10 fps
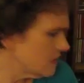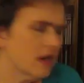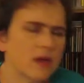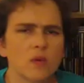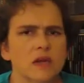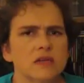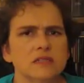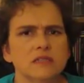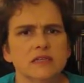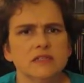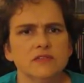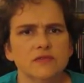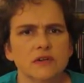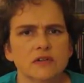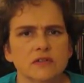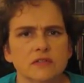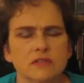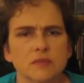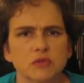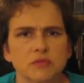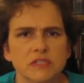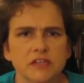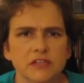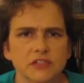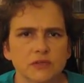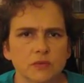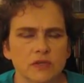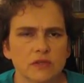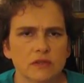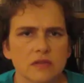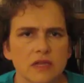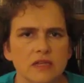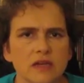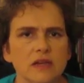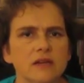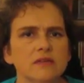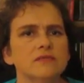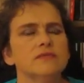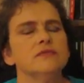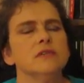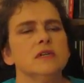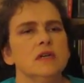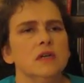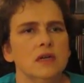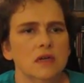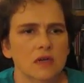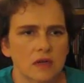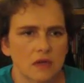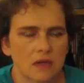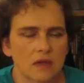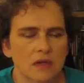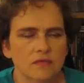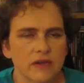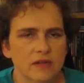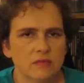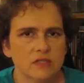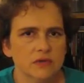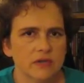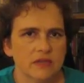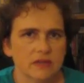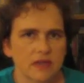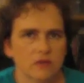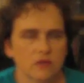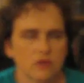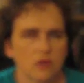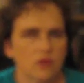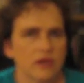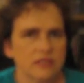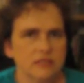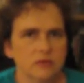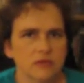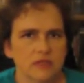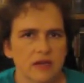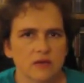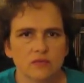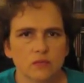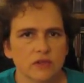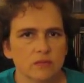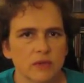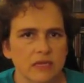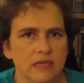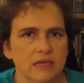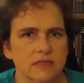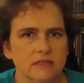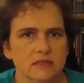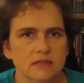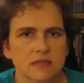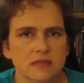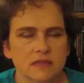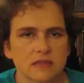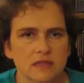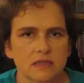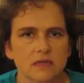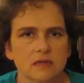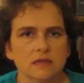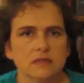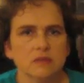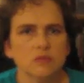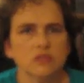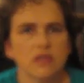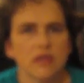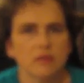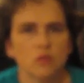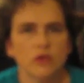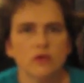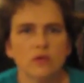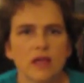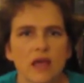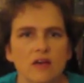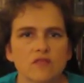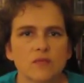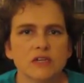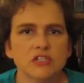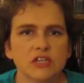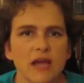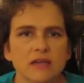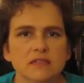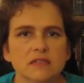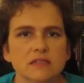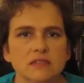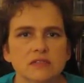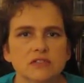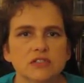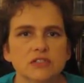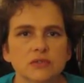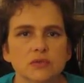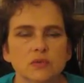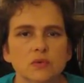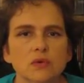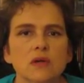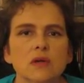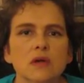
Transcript: that I wanted to say as far as supplementation with any kind of vitamins or anything, I don't go crazy with that with my kids. In the summertime, we don't have much access to